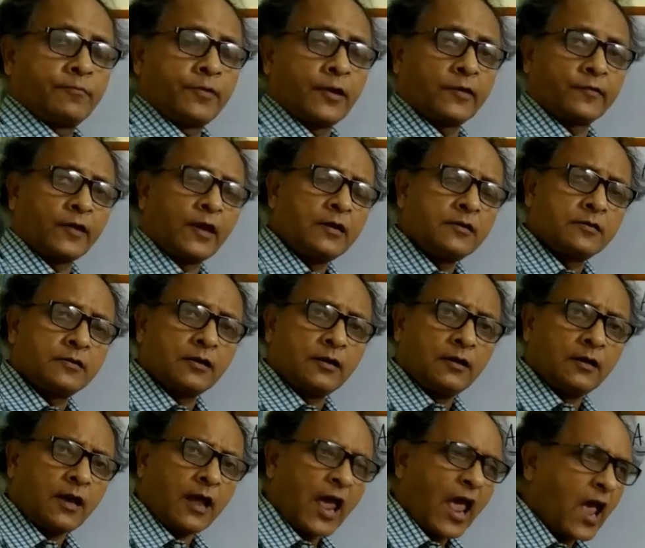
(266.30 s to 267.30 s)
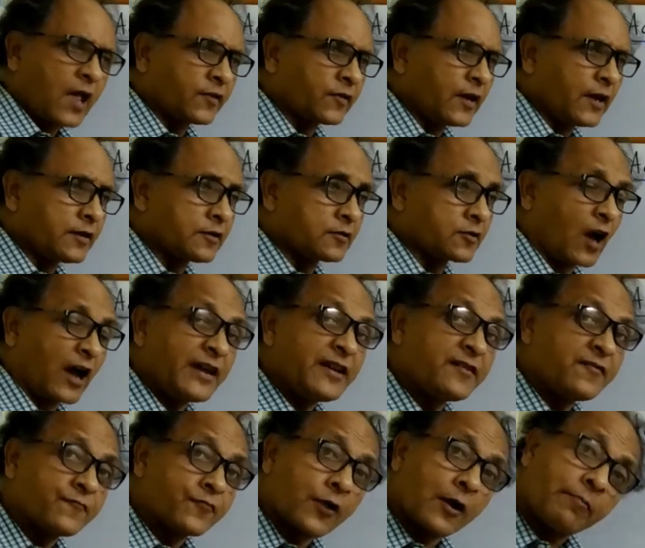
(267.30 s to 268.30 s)
present as a
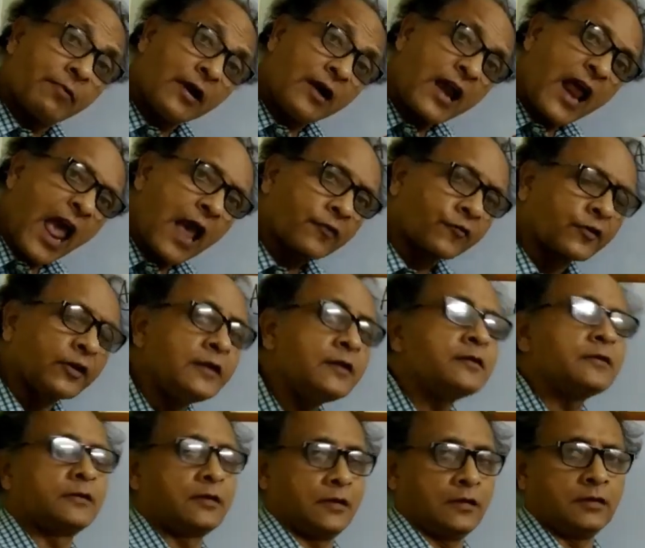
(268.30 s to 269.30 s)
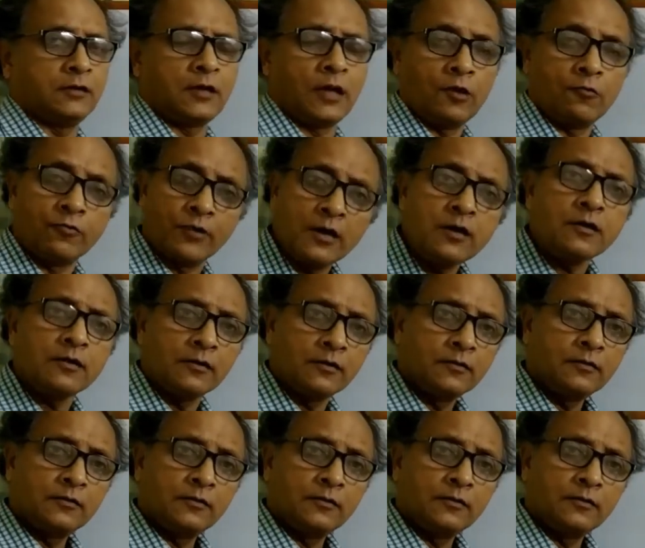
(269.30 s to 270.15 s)
titrable acid in the urine,